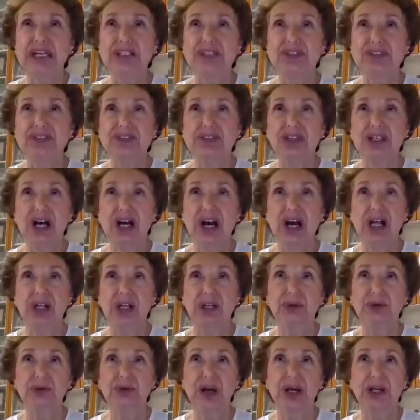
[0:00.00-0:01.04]
of the
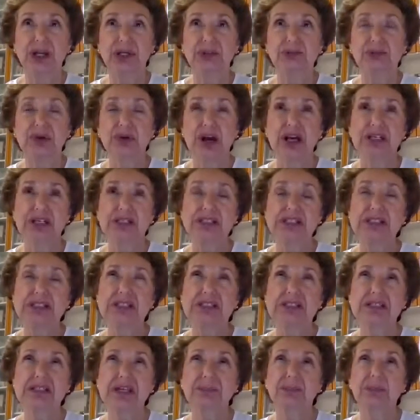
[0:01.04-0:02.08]
Colorado Rockies,
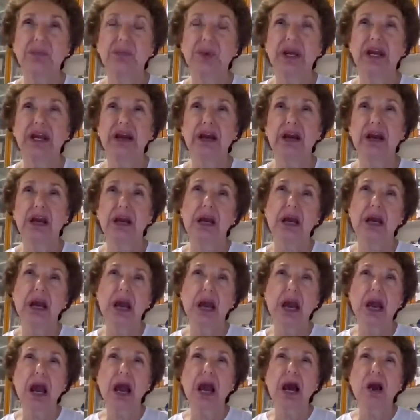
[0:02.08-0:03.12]
somewhere
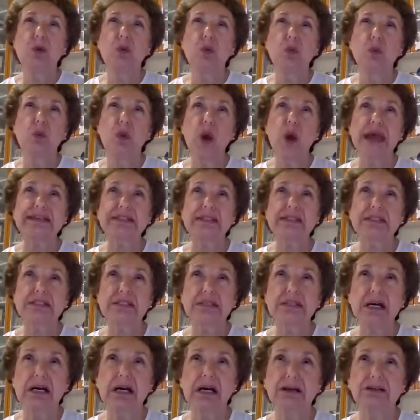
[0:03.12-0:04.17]
west
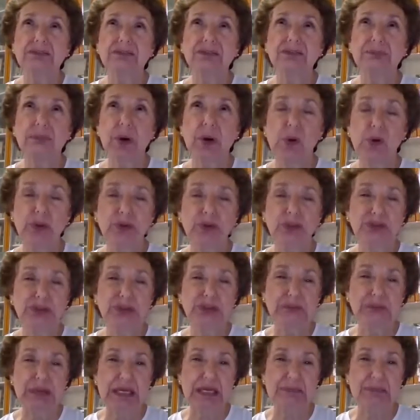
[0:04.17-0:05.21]
of Boulder and
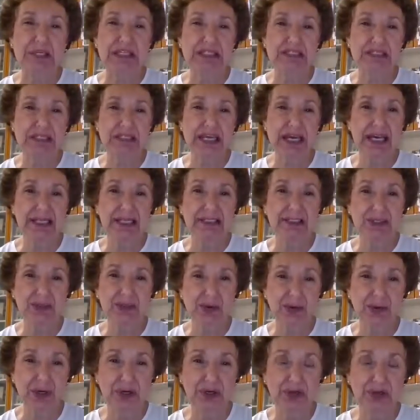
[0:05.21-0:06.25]
maybe a tad
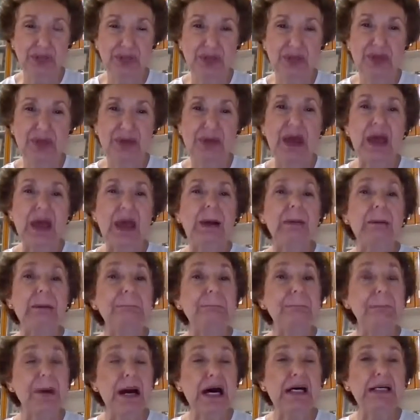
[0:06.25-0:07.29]
north.
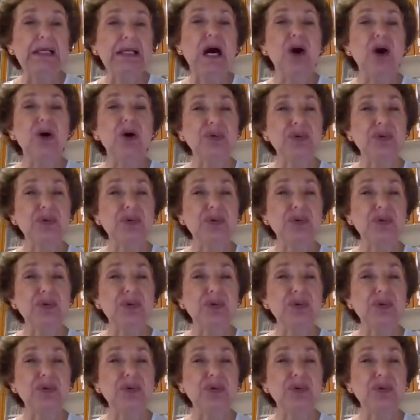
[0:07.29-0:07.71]
But over the